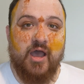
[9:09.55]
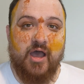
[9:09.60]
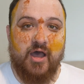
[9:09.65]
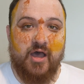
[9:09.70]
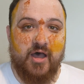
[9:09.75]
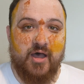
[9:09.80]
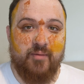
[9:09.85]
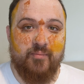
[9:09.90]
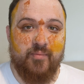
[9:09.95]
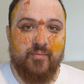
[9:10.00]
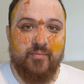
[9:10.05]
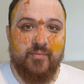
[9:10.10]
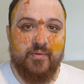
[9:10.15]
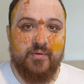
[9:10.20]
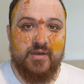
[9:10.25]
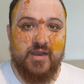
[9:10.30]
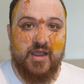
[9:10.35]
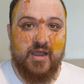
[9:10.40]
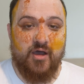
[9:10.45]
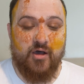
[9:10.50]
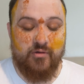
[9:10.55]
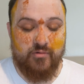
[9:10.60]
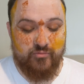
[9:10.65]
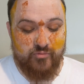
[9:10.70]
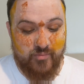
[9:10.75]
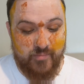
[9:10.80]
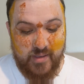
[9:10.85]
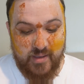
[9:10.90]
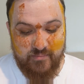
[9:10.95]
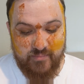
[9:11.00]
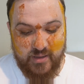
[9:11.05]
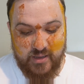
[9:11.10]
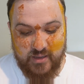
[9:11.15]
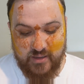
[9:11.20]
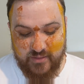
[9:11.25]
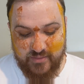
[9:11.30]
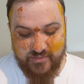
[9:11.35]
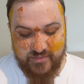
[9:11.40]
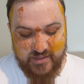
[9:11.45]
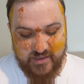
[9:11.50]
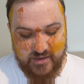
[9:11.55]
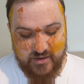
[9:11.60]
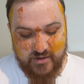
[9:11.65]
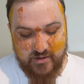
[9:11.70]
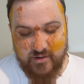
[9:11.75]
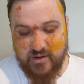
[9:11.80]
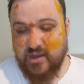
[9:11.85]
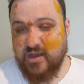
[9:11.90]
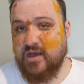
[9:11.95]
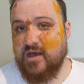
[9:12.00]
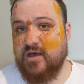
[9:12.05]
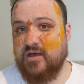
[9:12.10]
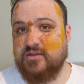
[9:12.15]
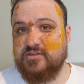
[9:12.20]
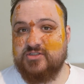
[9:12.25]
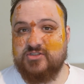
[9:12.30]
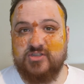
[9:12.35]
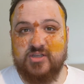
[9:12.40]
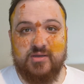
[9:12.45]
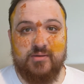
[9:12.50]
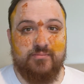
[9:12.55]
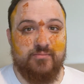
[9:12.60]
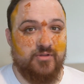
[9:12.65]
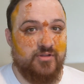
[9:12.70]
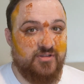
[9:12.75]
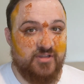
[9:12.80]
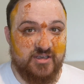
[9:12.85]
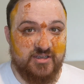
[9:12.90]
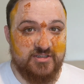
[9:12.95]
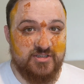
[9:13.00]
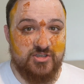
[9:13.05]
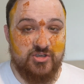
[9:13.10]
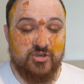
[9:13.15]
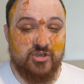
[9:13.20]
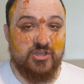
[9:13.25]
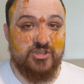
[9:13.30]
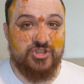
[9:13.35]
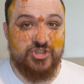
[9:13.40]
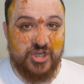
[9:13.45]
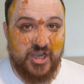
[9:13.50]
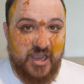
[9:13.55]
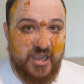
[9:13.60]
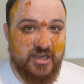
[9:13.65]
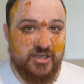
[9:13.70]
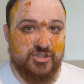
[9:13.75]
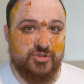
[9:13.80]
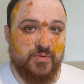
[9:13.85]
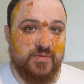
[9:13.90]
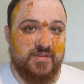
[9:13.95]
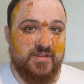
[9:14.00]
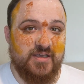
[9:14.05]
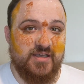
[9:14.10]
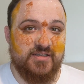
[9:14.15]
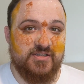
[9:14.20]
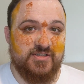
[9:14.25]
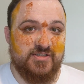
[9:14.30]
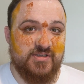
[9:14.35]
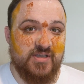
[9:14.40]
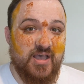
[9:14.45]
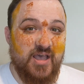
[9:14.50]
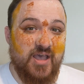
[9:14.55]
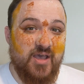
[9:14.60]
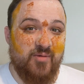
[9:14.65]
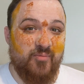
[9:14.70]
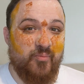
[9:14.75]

Now remember, there are some things that you can change with this,